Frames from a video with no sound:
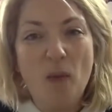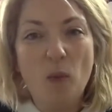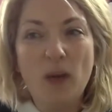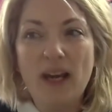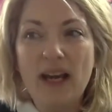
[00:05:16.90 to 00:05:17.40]

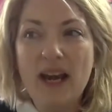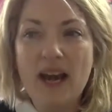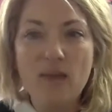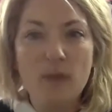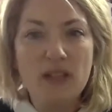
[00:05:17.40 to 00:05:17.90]
Will it
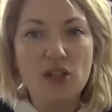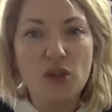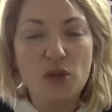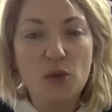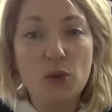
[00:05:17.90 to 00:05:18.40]
enable me
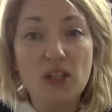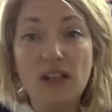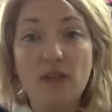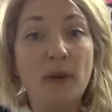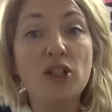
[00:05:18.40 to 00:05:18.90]
to
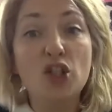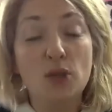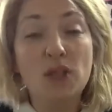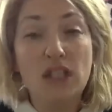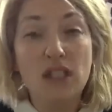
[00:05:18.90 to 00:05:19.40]
deliver my
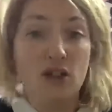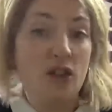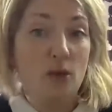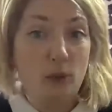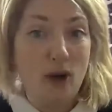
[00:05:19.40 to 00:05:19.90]
duty to
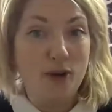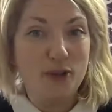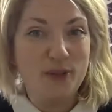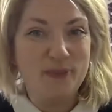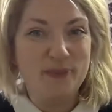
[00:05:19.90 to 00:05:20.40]
the
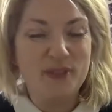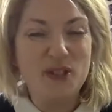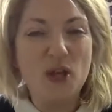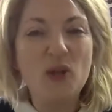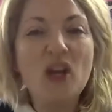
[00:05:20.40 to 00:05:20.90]
world?
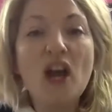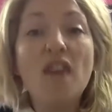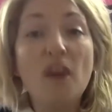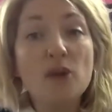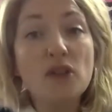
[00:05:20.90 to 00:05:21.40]
So
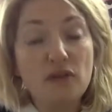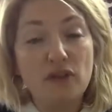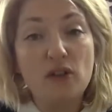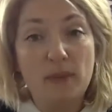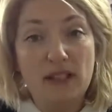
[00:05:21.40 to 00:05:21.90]
those are
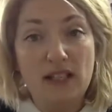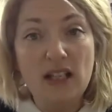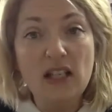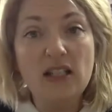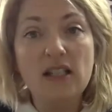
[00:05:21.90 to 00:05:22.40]
for the
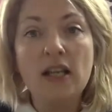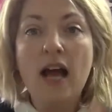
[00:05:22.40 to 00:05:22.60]
business.